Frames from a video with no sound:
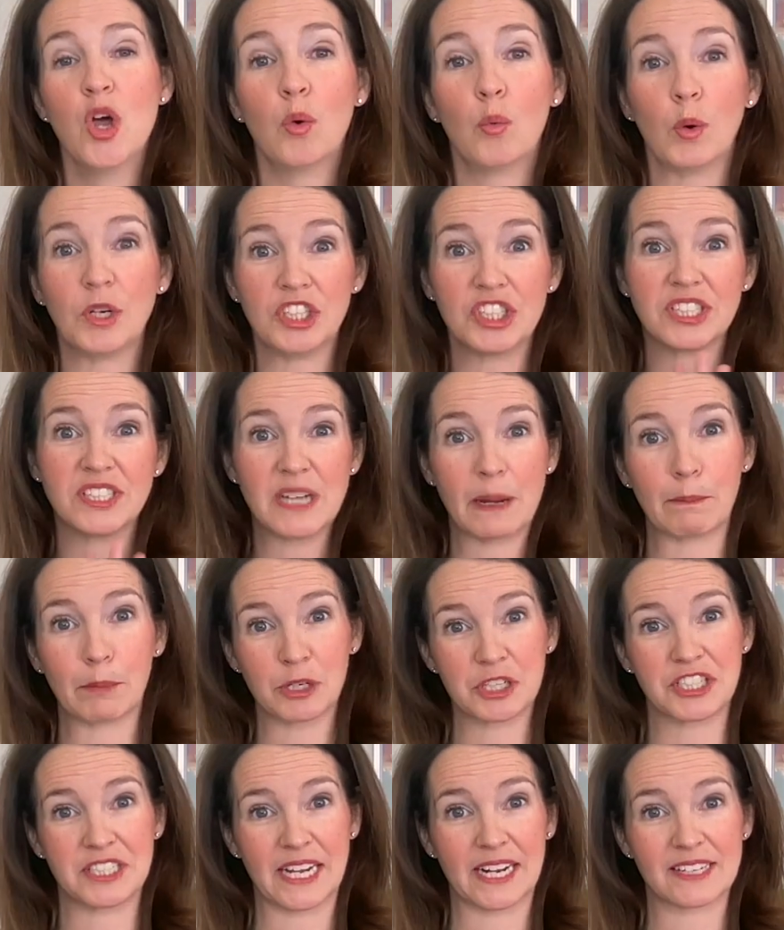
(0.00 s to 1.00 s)
which is number
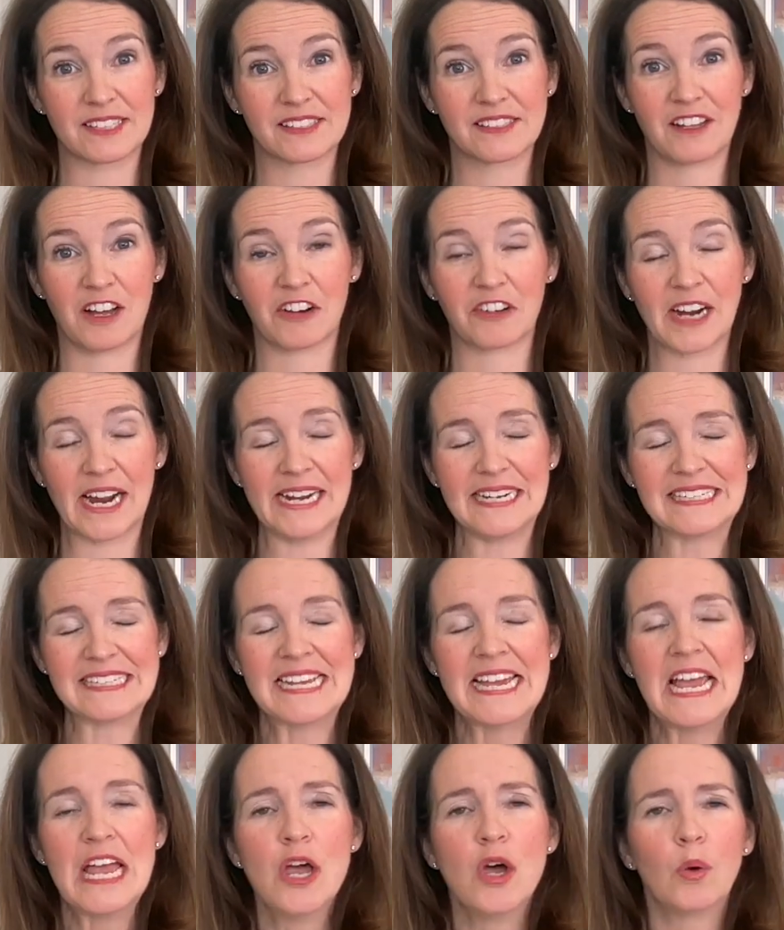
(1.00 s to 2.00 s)
6, all right?
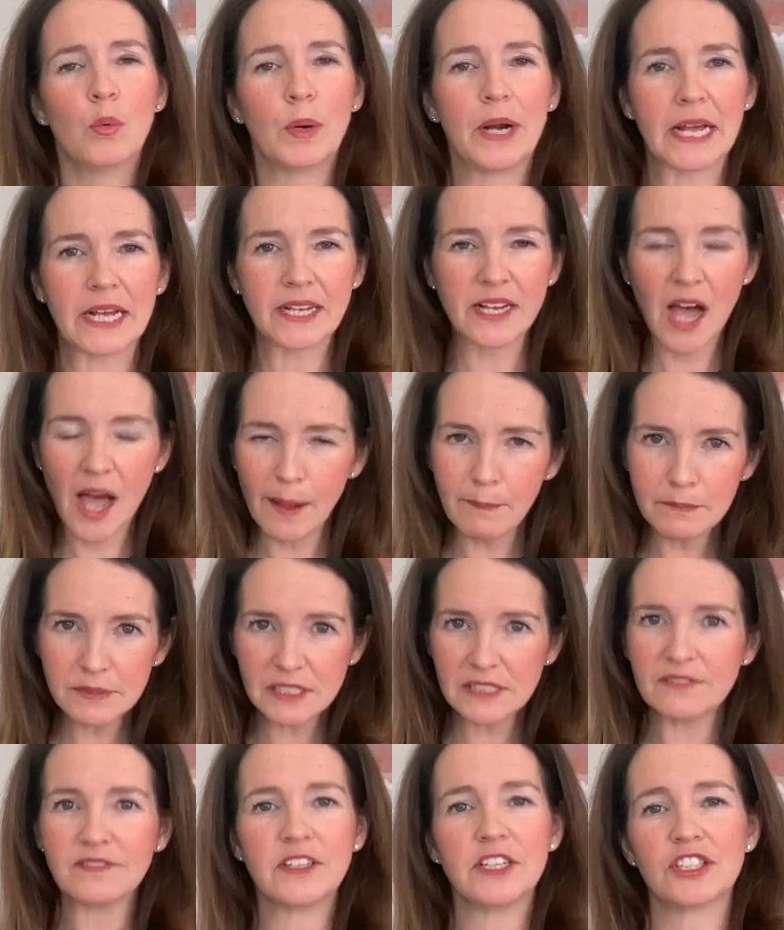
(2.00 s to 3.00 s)
When it comes
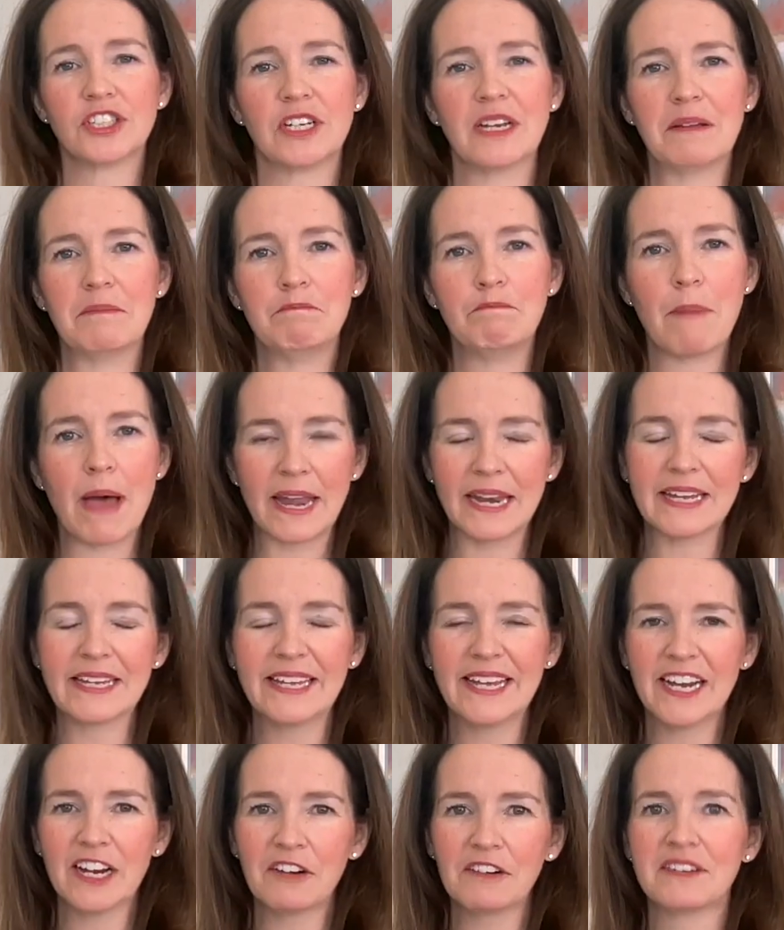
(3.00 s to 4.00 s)
to vision,
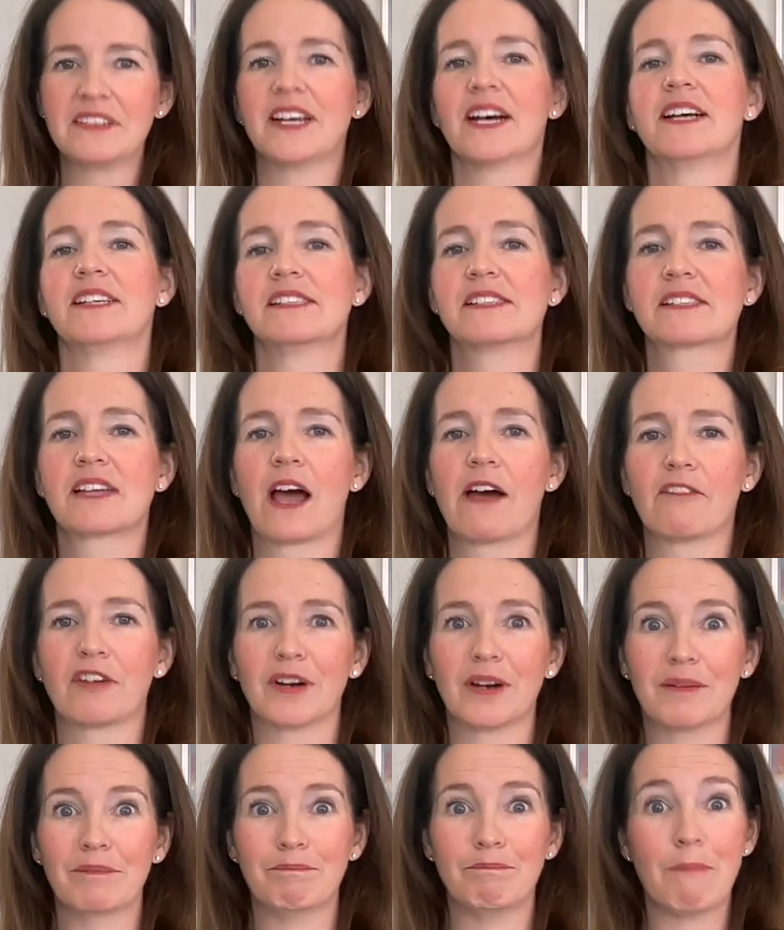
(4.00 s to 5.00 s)
Medicare does
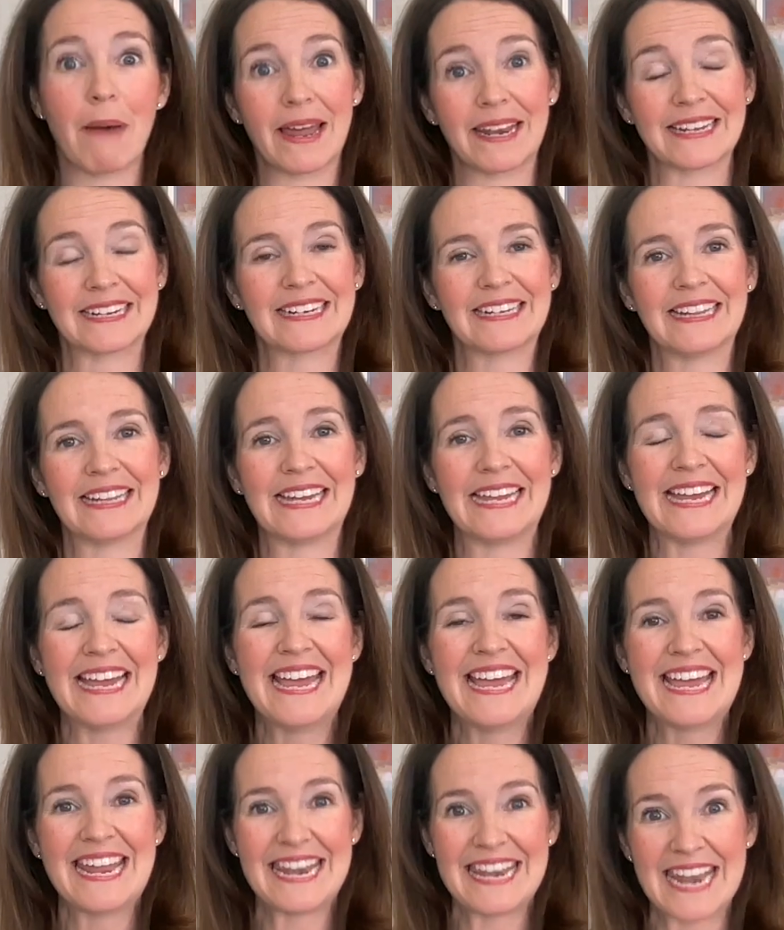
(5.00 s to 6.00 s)
cover medically
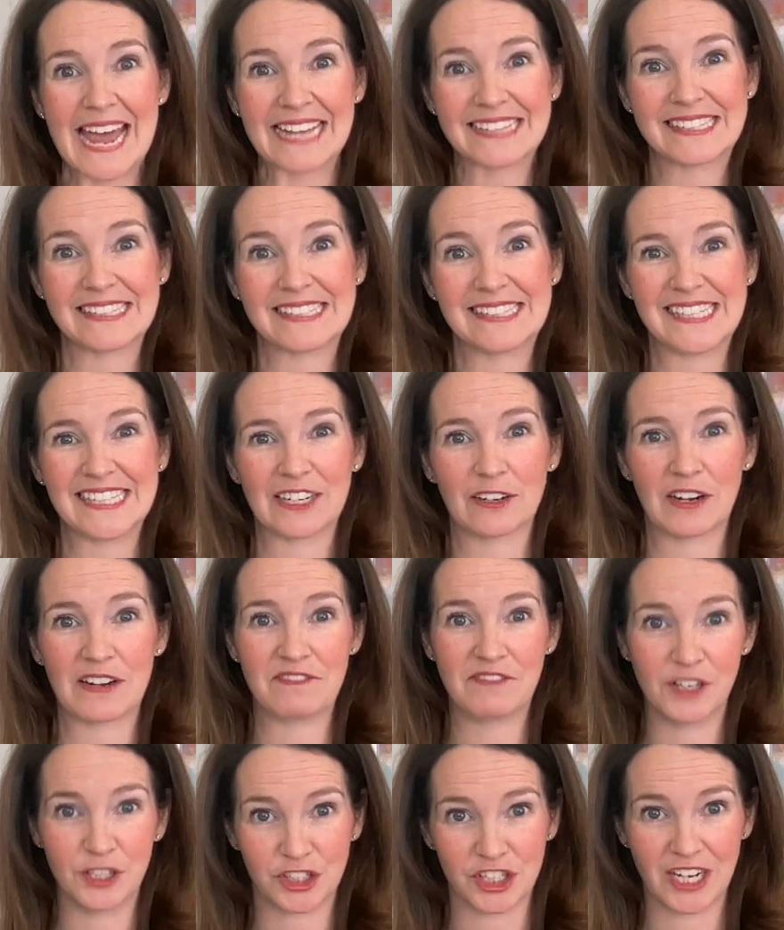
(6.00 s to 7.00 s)
necessary
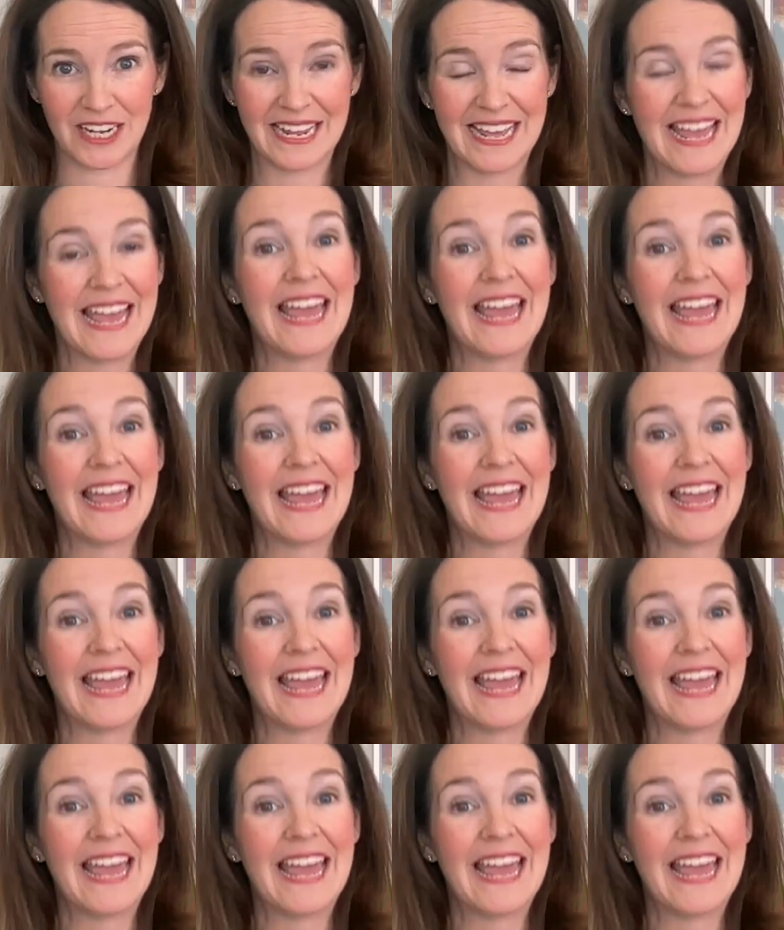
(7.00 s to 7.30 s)
vision.